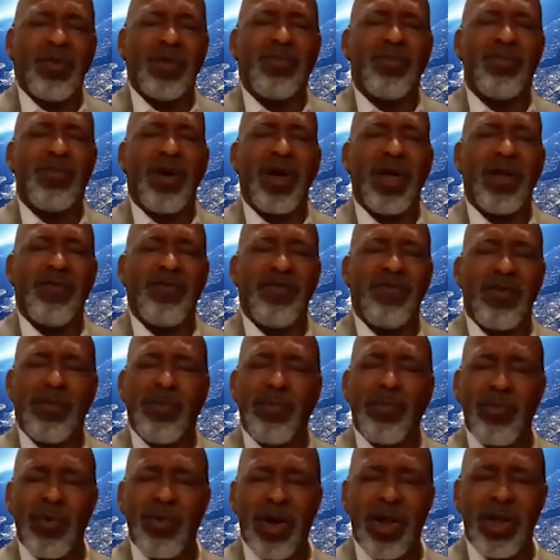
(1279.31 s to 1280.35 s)
We pray
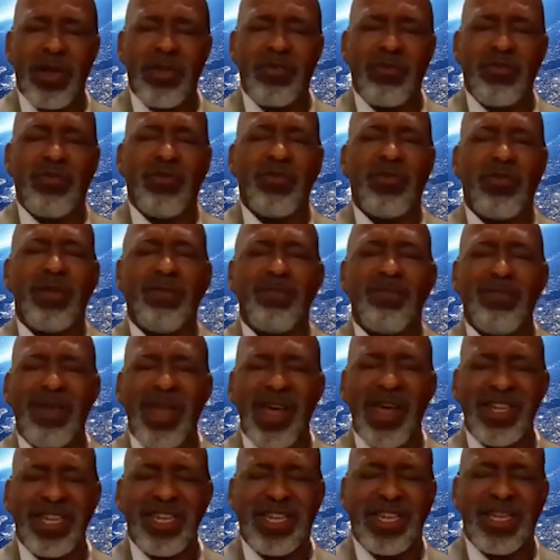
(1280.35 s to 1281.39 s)
for breakthrough and
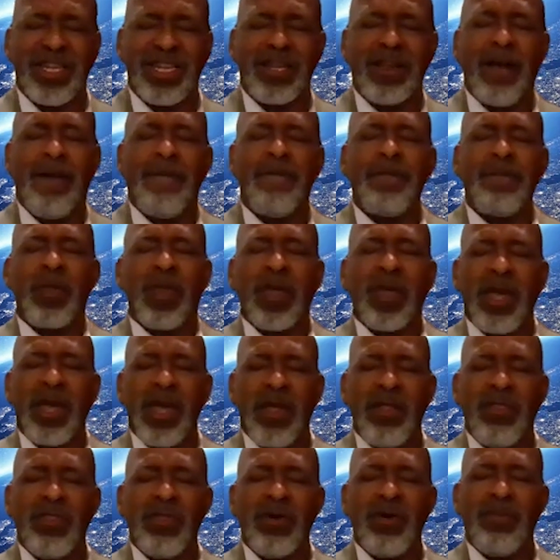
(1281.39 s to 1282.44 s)
blessing
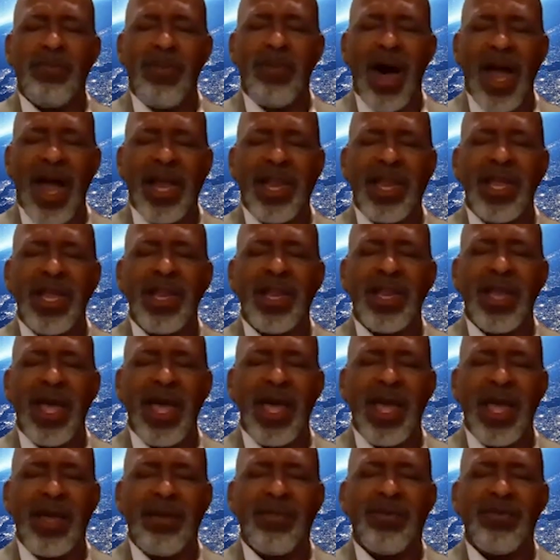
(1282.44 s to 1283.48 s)
in the mighty
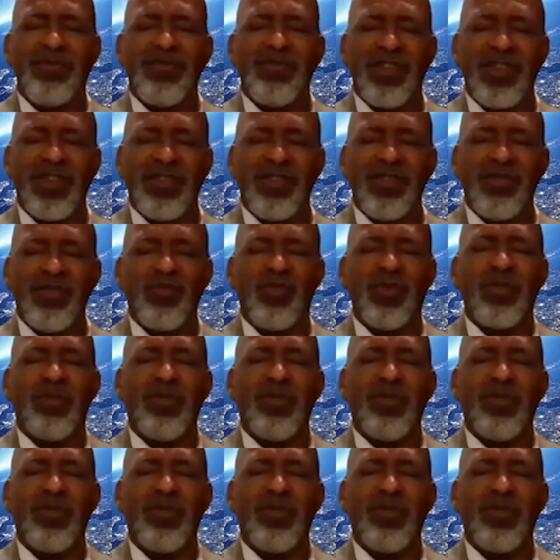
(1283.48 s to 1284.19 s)
name of Jesus.